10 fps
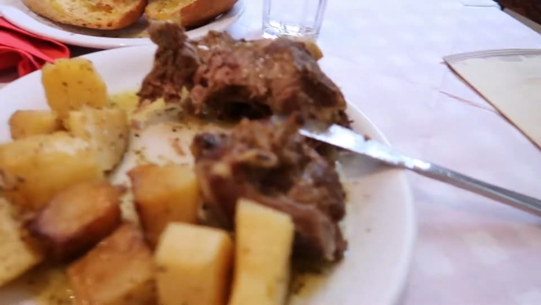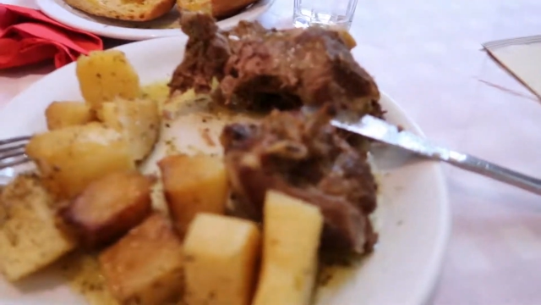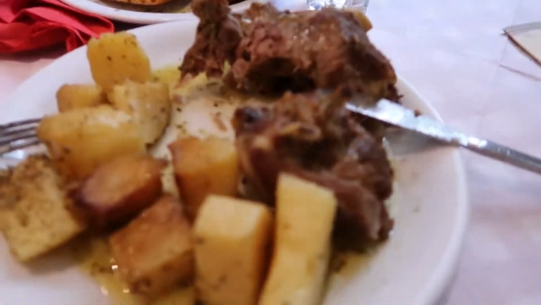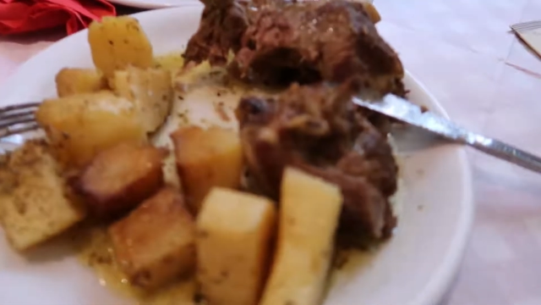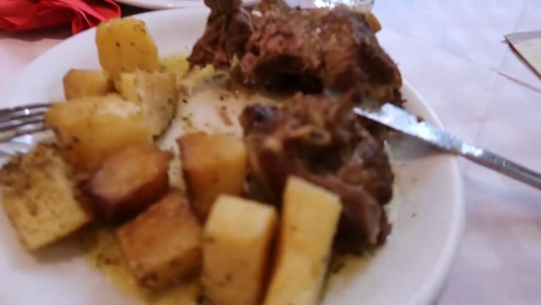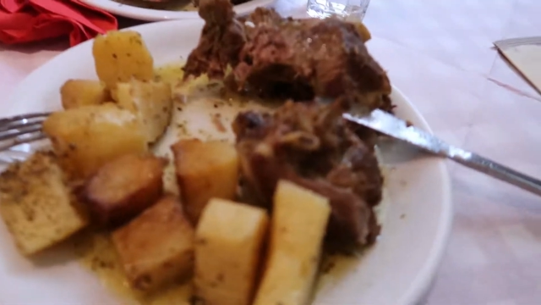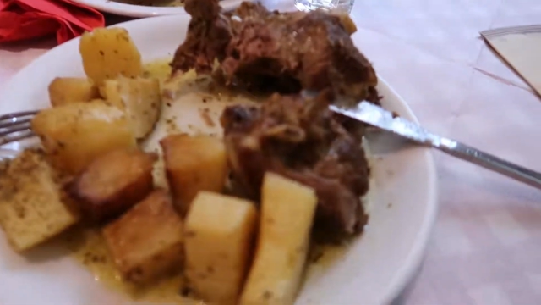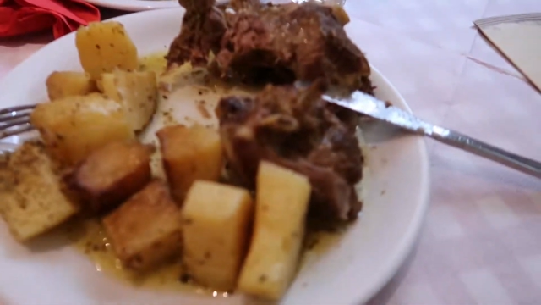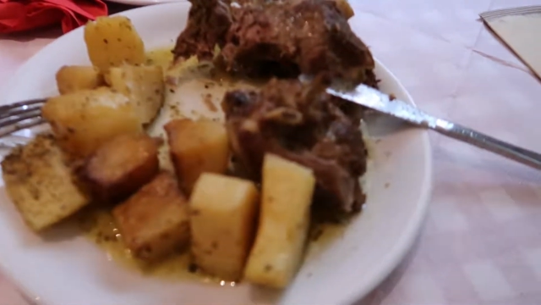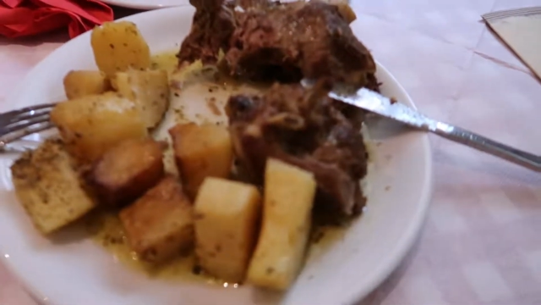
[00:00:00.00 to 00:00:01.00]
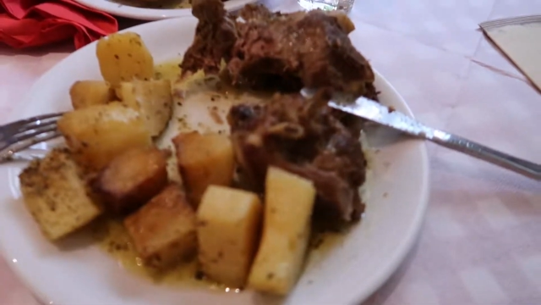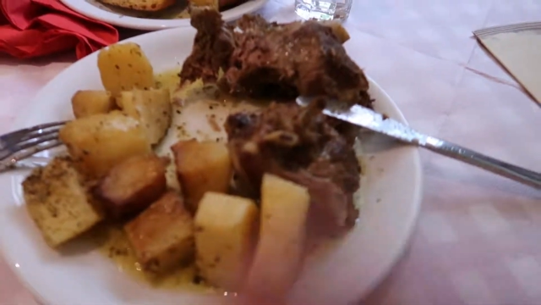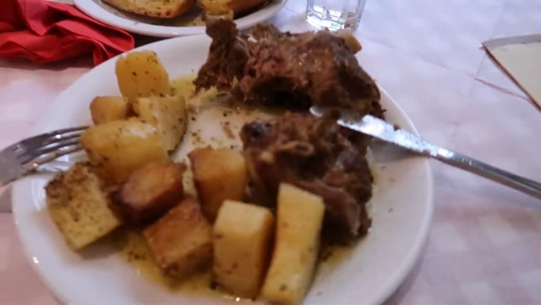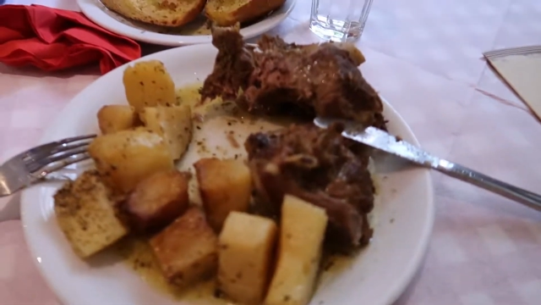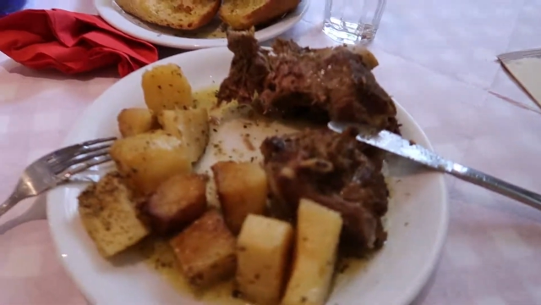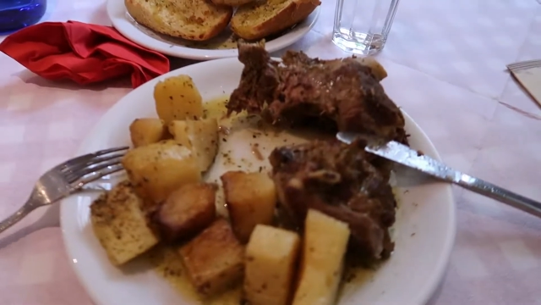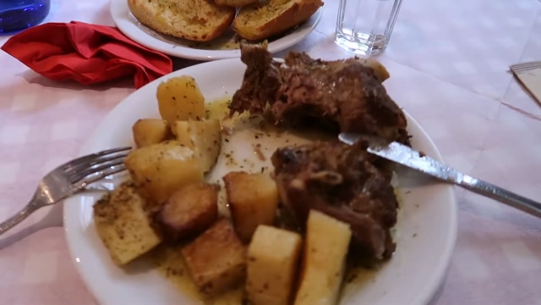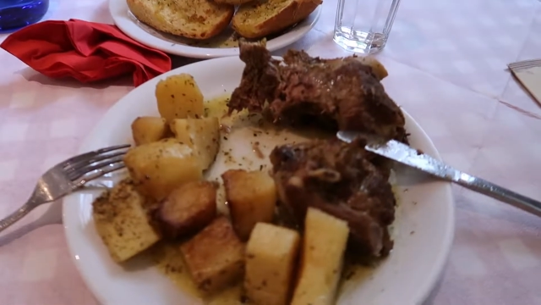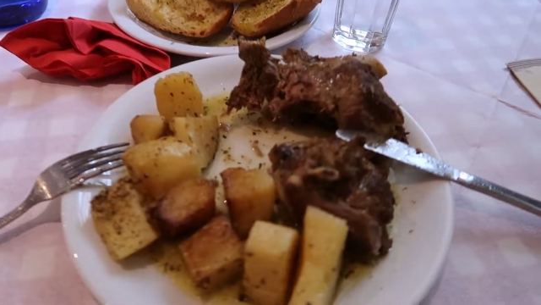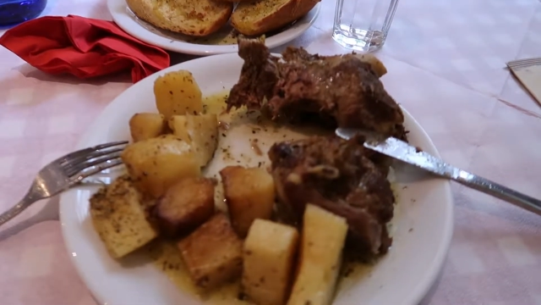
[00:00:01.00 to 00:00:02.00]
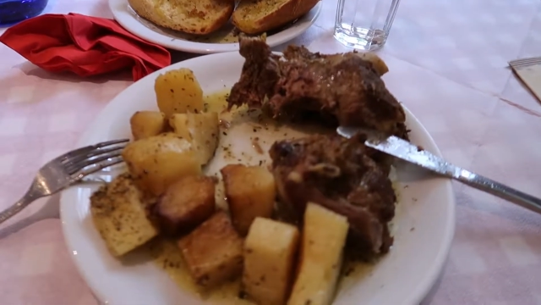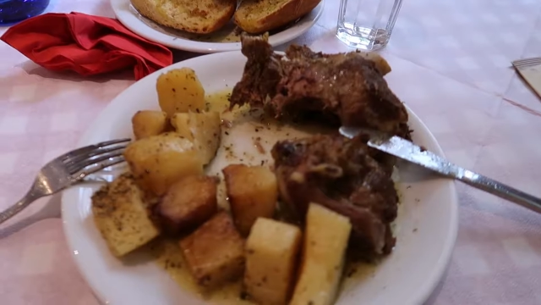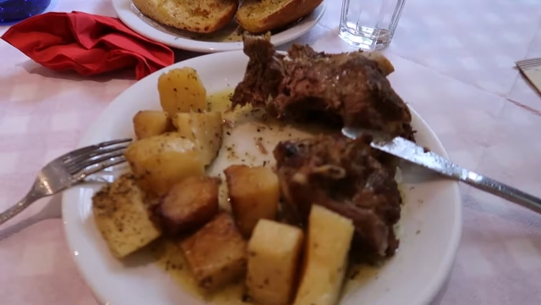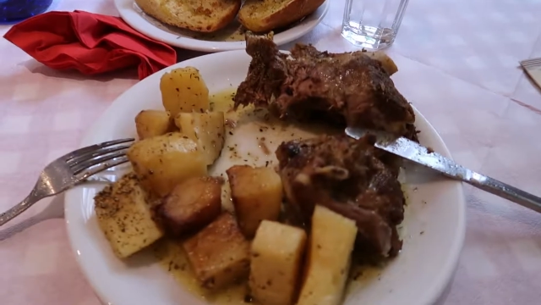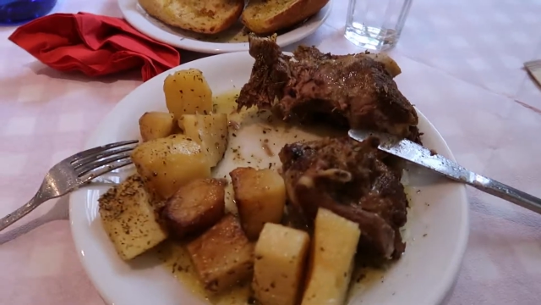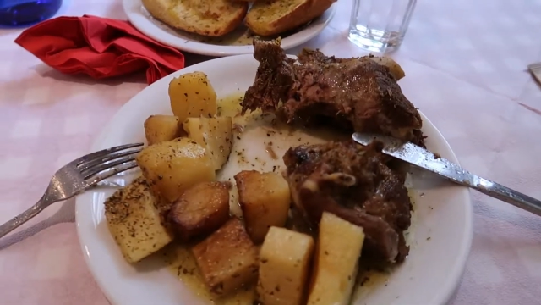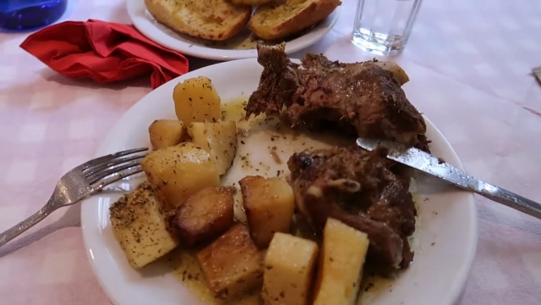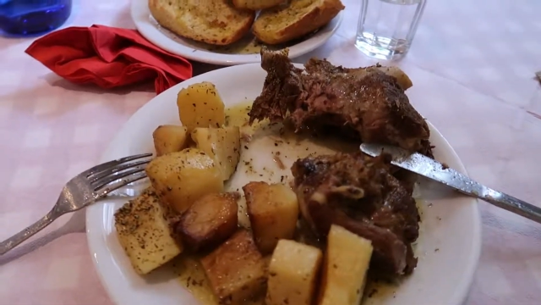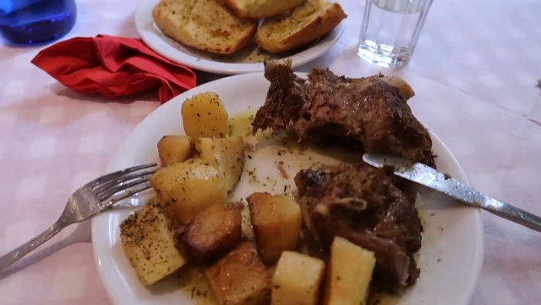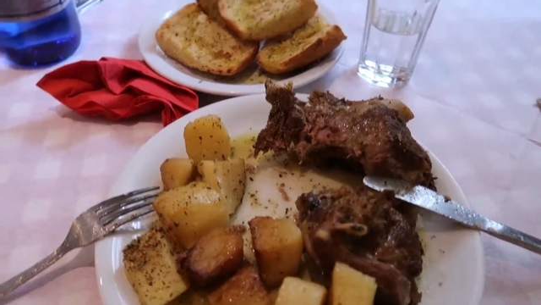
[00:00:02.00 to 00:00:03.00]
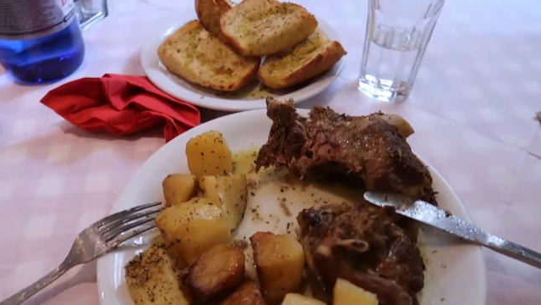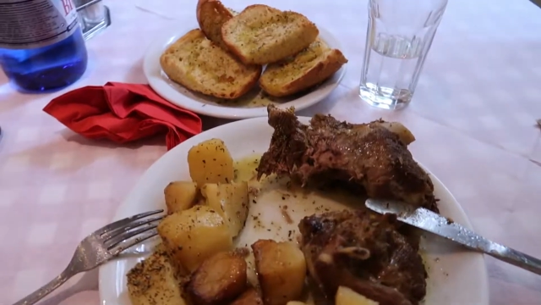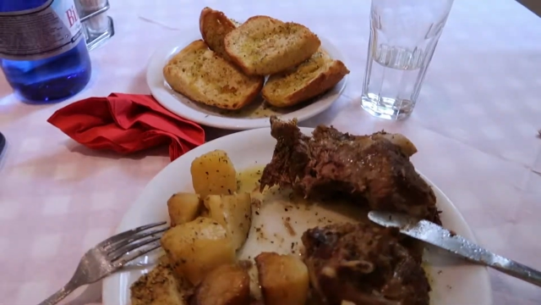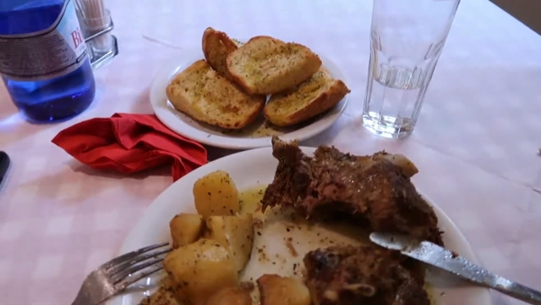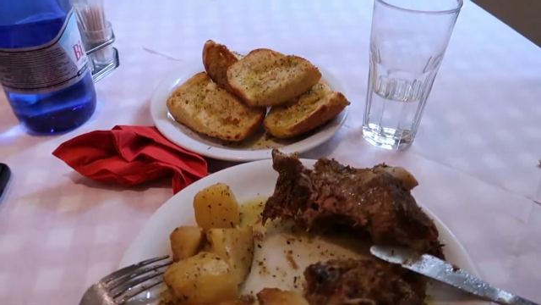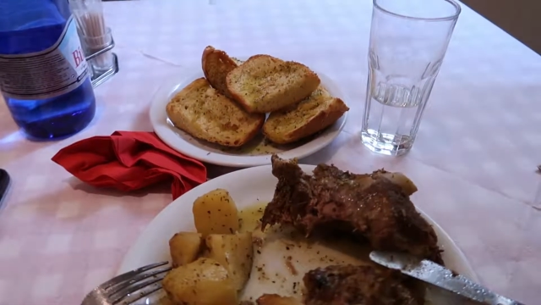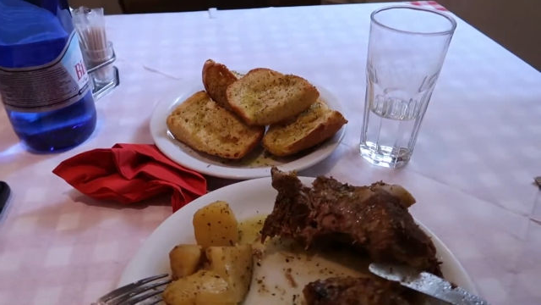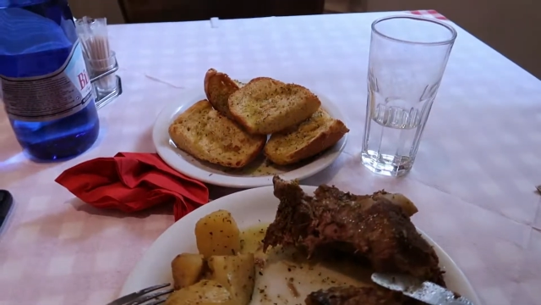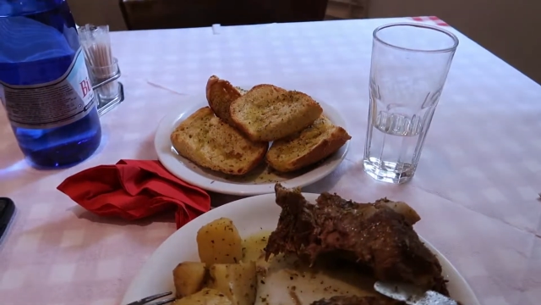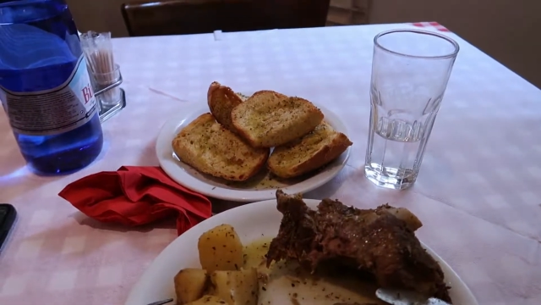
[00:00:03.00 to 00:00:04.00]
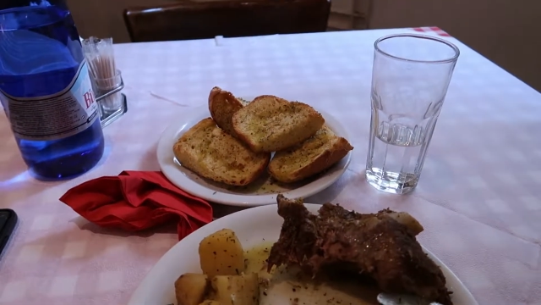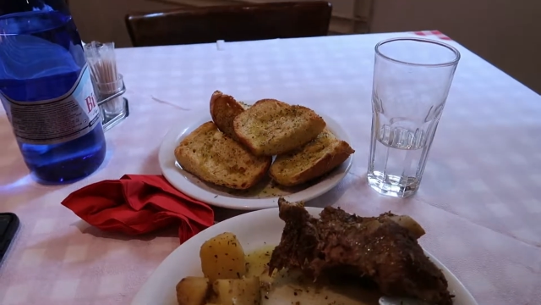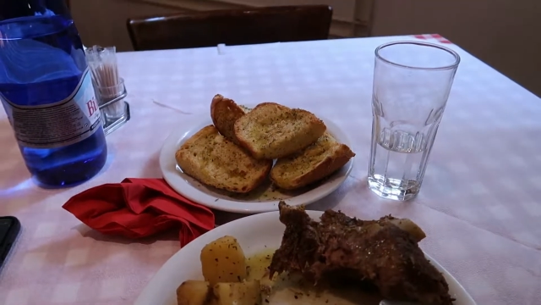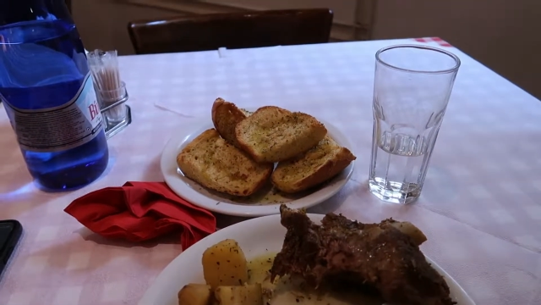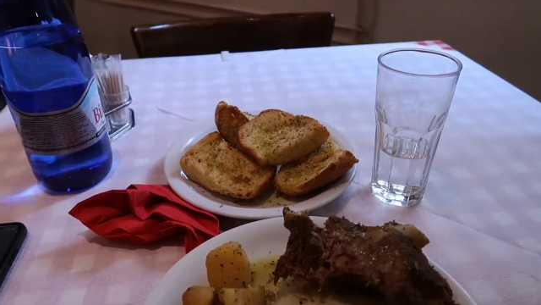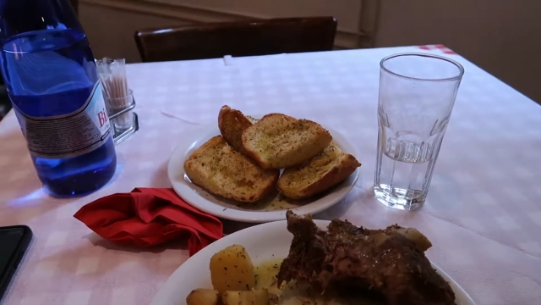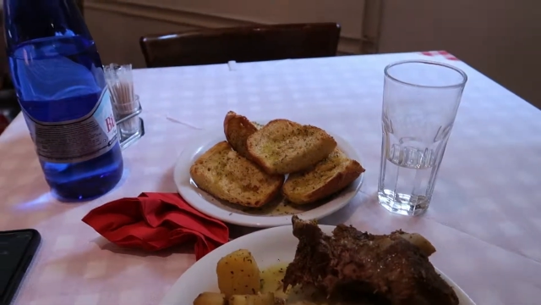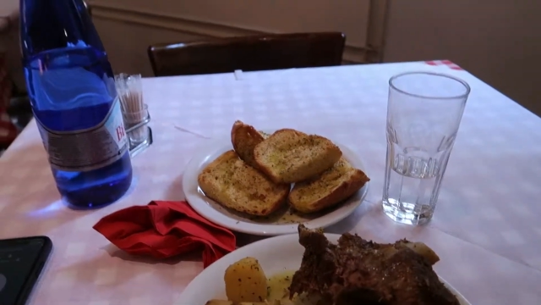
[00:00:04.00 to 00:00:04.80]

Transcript: Nobody's mouth can be seen.